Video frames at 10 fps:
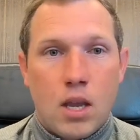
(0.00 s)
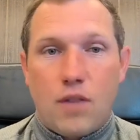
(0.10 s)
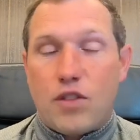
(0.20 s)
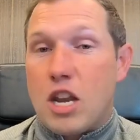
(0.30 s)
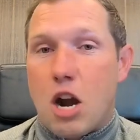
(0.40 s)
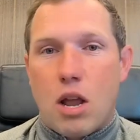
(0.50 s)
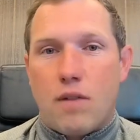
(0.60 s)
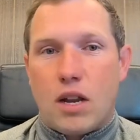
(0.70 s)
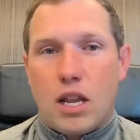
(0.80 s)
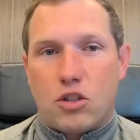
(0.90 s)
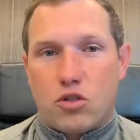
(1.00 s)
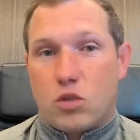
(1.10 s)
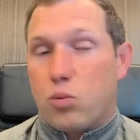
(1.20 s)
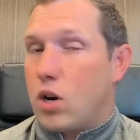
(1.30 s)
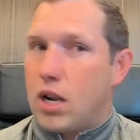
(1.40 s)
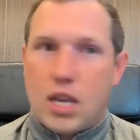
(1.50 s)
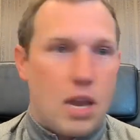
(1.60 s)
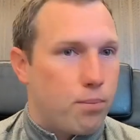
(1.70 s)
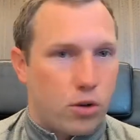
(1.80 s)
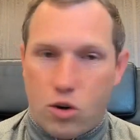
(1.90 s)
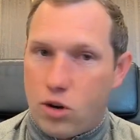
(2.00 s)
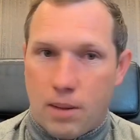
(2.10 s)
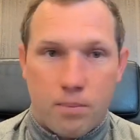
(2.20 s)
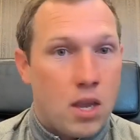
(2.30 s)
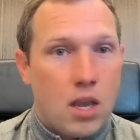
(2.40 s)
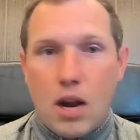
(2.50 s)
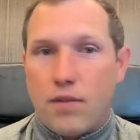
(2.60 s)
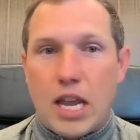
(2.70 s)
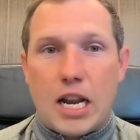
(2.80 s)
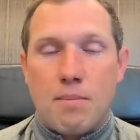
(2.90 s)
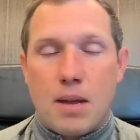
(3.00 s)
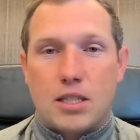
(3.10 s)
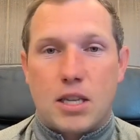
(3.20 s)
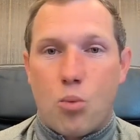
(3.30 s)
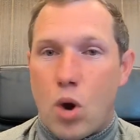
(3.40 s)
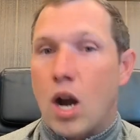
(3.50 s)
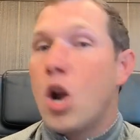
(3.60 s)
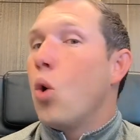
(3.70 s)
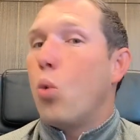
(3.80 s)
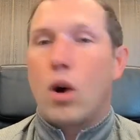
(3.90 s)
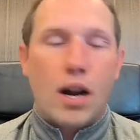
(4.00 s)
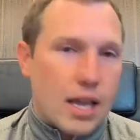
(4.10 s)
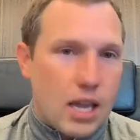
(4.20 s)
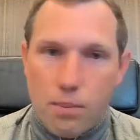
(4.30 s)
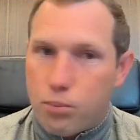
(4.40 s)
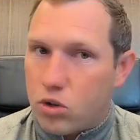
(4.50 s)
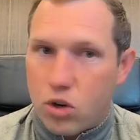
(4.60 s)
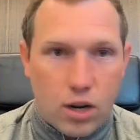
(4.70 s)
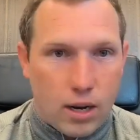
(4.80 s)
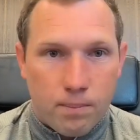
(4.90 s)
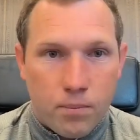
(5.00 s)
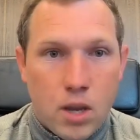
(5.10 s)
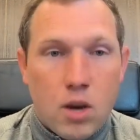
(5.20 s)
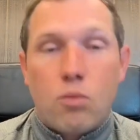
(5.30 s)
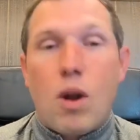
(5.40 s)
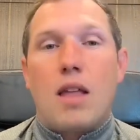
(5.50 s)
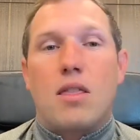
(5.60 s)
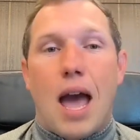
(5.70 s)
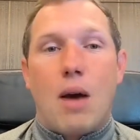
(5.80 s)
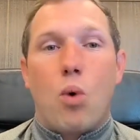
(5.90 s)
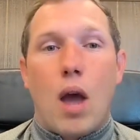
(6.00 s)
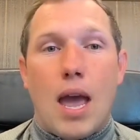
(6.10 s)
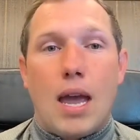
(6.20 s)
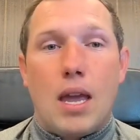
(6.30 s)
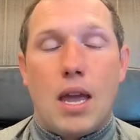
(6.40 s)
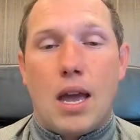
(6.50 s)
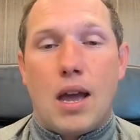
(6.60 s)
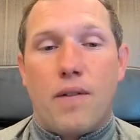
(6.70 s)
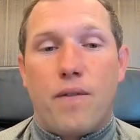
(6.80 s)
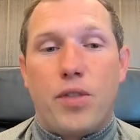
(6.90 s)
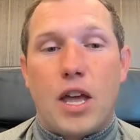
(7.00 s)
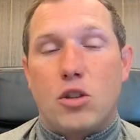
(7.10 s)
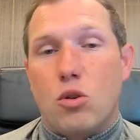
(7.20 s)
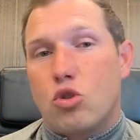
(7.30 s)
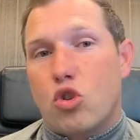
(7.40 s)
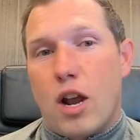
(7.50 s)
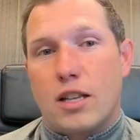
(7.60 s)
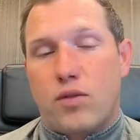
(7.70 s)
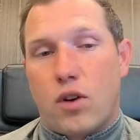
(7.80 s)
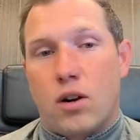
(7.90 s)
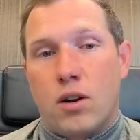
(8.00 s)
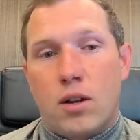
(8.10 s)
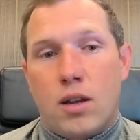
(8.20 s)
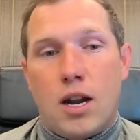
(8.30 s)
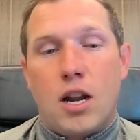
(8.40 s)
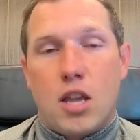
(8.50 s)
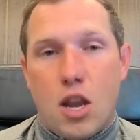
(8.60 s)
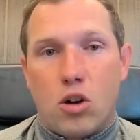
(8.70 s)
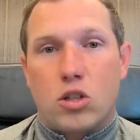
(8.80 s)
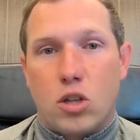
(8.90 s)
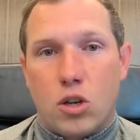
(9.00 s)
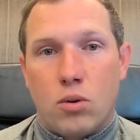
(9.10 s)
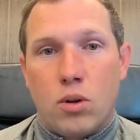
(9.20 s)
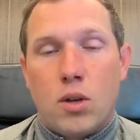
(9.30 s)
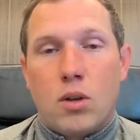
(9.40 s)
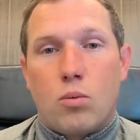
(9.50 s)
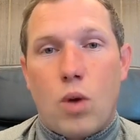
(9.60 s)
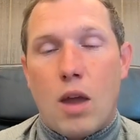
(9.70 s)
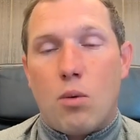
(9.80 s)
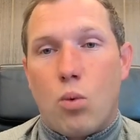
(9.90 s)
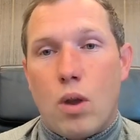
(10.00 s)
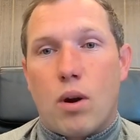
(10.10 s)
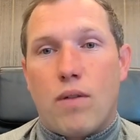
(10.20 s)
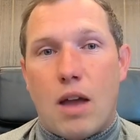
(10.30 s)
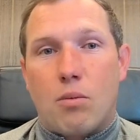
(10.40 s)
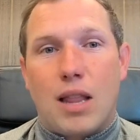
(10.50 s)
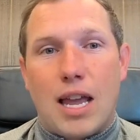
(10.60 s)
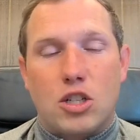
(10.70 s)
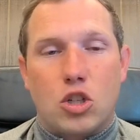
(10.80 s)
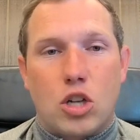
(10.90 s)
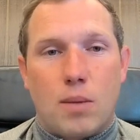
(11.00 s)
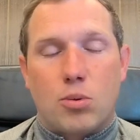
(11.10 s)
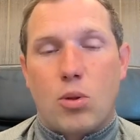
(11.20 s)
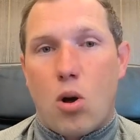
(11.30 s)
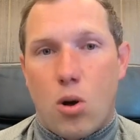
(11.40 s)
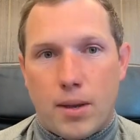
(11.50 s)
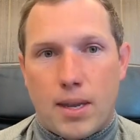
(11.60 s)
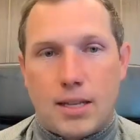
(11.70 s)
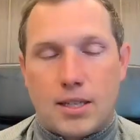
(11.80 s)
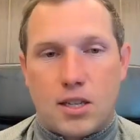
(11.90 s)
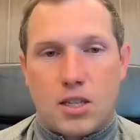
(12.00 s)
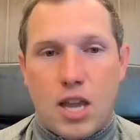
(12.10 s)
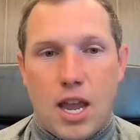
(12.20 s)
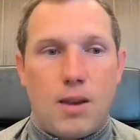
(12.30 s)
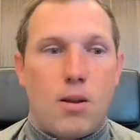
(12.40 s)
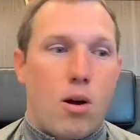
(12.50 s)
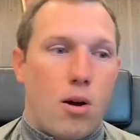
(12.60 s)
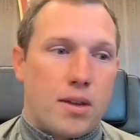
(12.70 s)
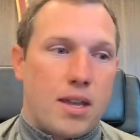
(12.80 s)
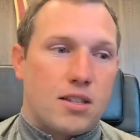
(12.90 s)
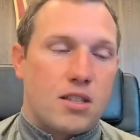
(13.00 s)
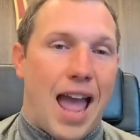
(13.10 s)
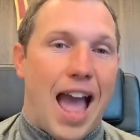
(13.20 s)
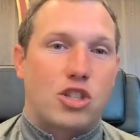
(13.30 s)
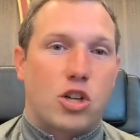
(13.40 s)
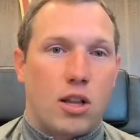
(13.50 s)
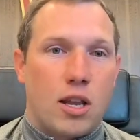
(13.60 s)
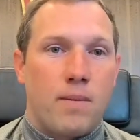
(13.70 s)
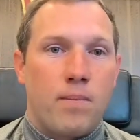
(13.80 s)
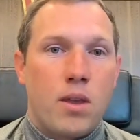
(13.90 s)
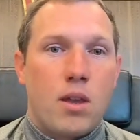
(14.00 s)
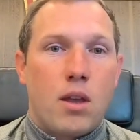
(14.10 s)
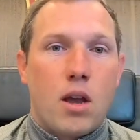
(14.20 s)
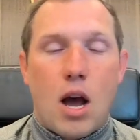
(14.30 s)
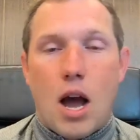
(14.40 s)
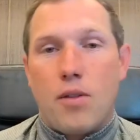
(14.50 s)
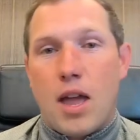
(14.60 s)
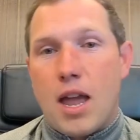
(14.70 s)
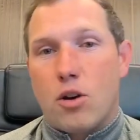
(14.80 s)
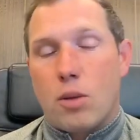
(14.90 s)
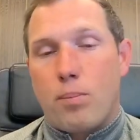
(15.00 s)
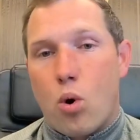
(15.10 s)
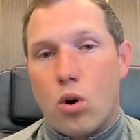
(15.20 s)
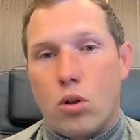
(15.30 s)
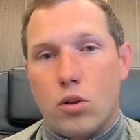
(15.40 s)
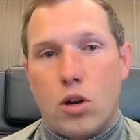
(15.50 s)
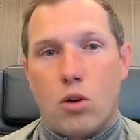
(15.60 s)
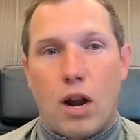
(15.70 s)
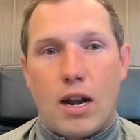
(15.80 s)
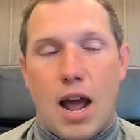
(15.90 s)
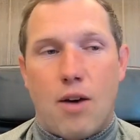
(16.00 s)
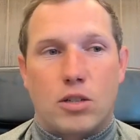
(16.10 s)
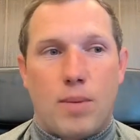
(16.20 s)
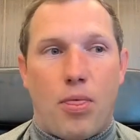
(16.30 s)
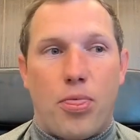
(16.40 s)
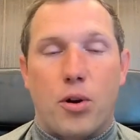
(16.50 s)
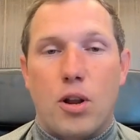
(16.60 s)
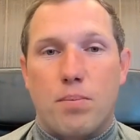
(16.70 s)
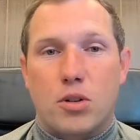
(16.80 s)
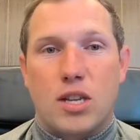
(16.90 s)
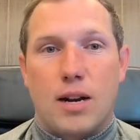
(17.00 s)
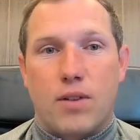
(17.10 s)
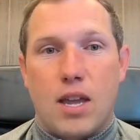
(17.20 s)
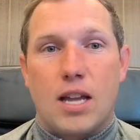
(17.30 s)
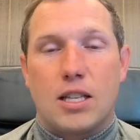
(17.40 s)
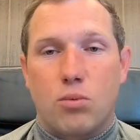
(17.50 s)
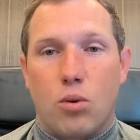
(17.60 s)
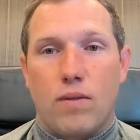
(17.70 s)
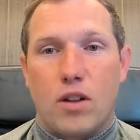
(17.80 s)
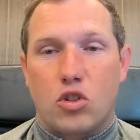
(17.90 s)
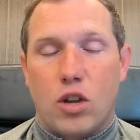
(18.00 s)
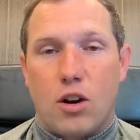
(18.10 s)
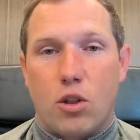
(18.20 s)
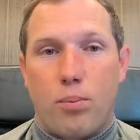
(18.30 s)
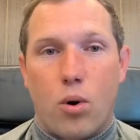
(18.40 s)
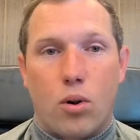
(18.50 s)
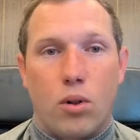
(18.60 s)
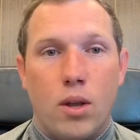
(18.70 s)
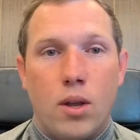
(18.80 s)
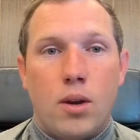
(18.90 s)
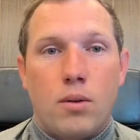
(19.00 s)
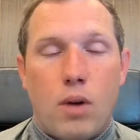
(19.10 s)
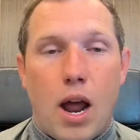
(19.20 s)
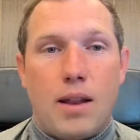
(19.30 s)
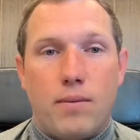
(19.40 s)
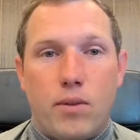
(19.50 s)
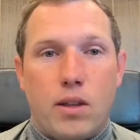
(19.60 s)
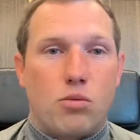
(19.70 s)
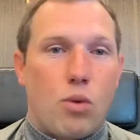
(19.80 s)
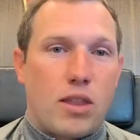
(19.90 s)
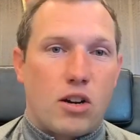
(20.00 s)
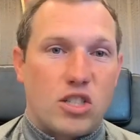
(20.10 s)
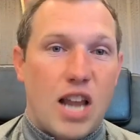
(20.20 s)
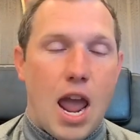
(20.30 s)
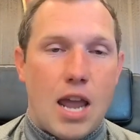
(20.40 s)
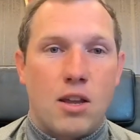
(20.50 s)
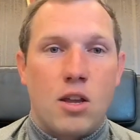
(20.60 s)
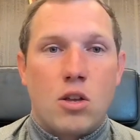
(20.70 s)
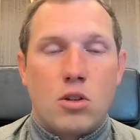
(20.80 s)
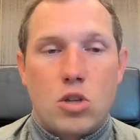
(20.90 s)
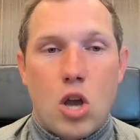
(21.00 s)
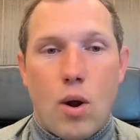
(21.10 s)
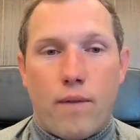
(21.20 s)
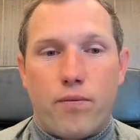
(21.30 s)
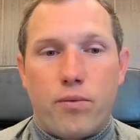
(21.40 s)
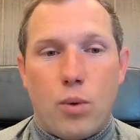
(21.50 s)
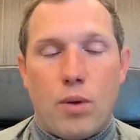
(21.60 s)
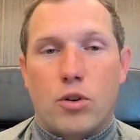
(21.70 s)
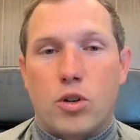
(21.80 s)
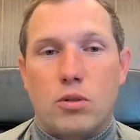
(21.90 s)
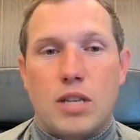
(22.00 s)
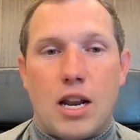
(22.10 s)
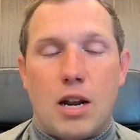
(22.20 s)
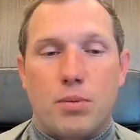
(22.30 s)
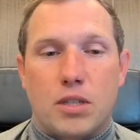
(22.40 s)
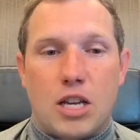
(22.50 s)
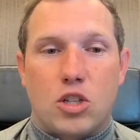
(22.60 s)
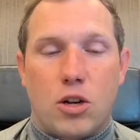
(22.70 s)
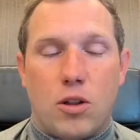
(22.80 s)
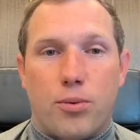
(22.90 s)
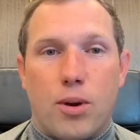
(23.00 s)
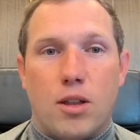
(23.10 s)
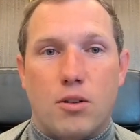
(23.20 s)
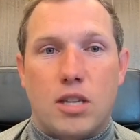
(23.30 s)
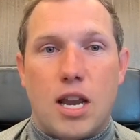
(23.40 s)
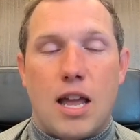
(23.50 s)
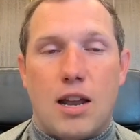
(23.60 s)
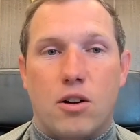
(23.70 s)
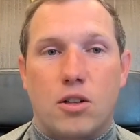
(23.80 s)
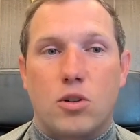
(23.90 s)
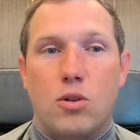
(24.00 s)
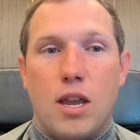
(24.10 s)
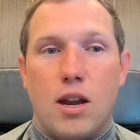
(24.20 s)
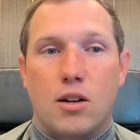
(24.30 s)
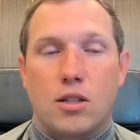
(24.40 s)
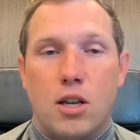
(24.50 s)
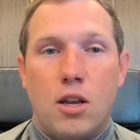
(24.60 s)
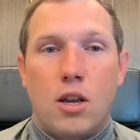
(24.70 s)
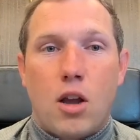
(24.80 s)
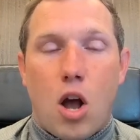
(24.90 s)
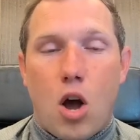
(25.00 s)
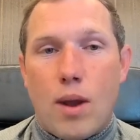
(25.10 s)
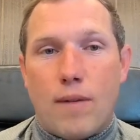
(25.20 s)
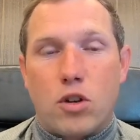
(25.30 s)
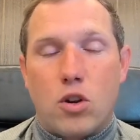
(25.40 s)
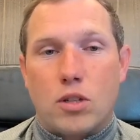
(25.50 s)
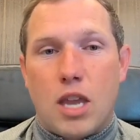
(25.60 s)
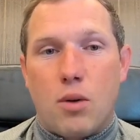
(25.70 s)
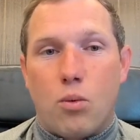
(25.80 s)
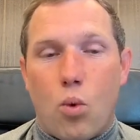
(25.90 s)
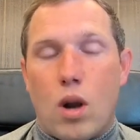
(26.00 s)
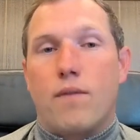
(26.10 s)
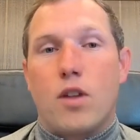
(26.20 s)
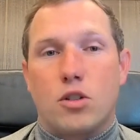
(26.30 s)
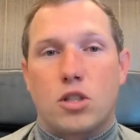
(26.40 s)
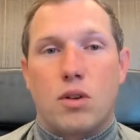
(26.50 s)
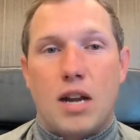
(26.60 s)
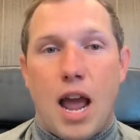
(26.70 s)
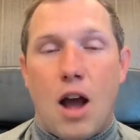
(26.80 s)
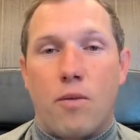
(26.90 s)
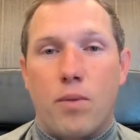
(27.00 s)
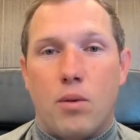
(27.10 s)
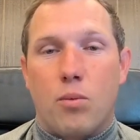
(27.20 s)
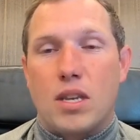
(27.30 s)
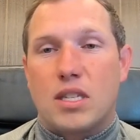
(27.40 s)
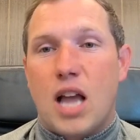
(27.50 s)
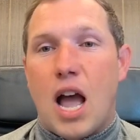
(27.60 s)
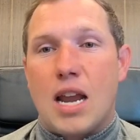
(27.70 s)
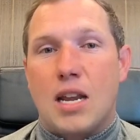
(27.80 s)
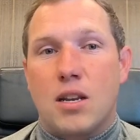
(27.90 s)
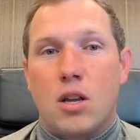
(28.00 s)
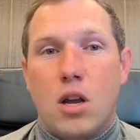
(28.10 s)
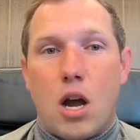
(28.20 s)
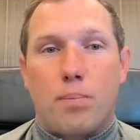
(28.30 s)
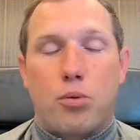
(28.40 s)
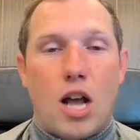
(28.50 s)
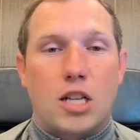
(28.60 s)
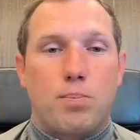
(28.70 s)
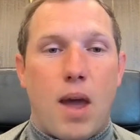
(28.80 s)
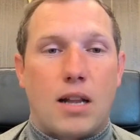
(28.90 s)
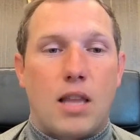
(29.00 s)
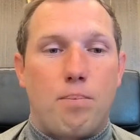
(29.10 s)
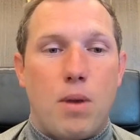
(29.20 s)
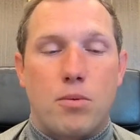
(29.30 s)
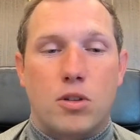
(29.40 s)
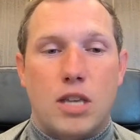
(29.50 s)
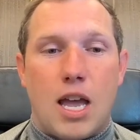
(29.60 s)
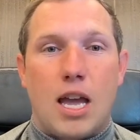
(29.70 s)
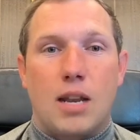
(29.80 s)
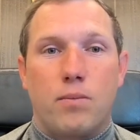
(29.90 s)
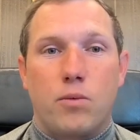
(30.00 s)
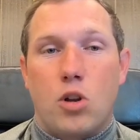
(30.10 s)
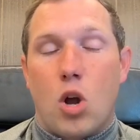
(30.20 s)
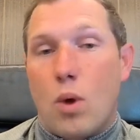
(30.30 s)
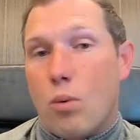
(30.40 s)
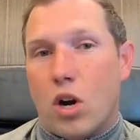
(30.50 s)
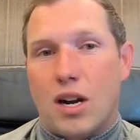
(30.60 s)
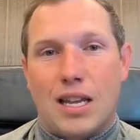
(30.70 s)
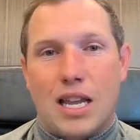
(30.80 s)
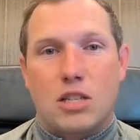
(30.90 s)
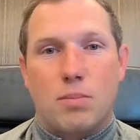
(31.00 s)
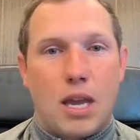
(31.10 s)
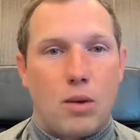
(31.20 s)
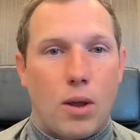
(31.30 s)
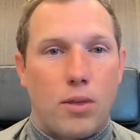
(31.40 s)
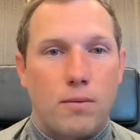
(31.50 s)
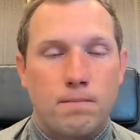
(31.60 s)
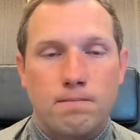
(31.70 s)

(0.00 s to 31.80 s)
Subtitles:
If they don't have any interest, we're going to keep recruiting them. If they commit somewhere, we're going to keep recruiting them, right? That way, if they do transfer in a year or two, right, we would have had relationships with all the kids in the state, all the kids nationally that enter the portal. You know, right now it's about 30% of kids will eventually enter the portal, right, is what they're saying. So if we recruit 10 in a position and three of those 10 enter in 2 years, all we have to do is get one of those three now, and we signed a prospect that people said, you know, we weren't going to get to begin with.